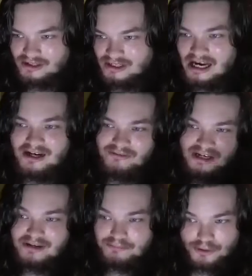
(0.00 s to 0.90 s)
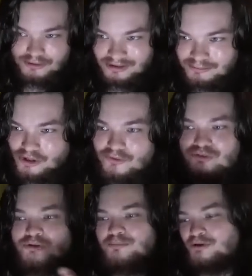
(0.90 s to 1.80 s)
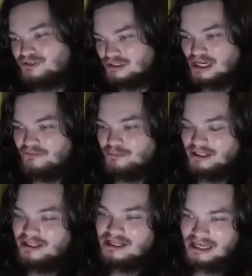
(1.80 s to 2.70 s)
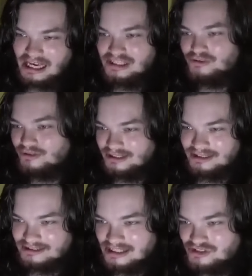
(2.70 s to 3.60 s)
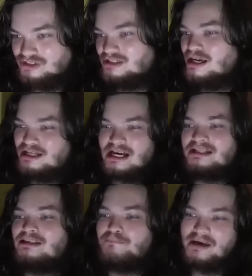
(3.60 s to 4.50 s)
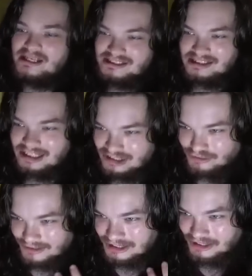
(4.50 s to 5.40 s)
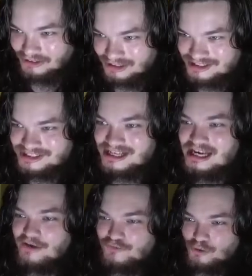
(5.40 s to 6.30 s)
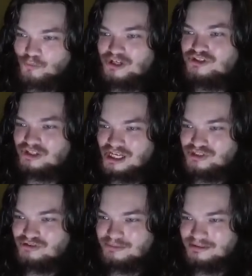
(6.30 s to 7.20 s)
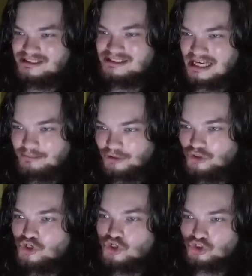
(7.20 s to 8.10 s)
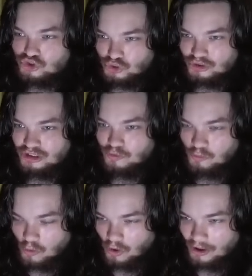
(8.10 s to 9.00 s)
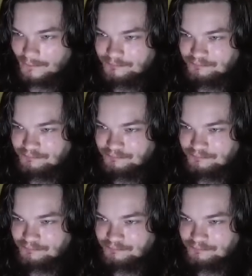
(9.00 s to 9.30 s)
Not, not Putin, but overthrowing parts of the government, and you'll get concessions. Not the best thing to encourage if you want your country to be stable during a war.